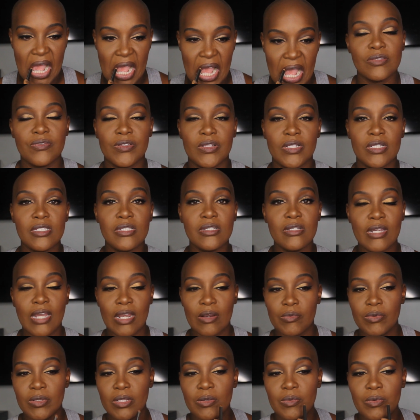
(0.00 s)
For this look, I
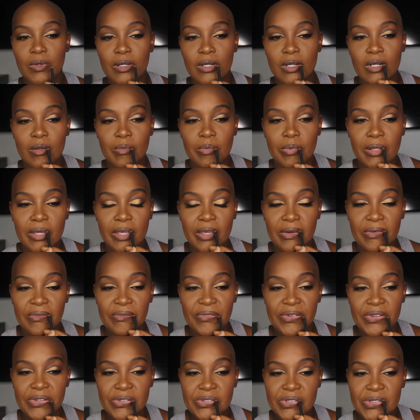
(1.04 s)
really wanted to play up
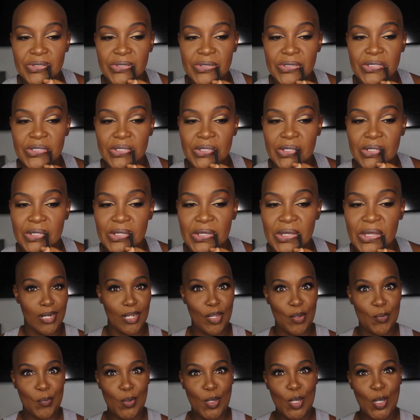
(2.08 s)
features.
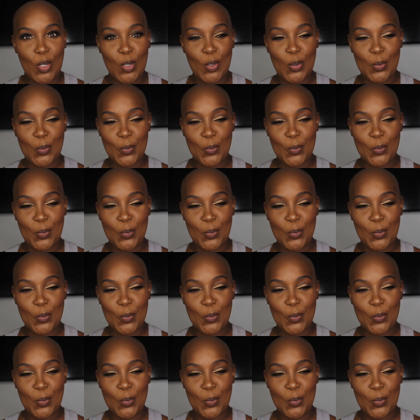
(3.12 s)
And here we go.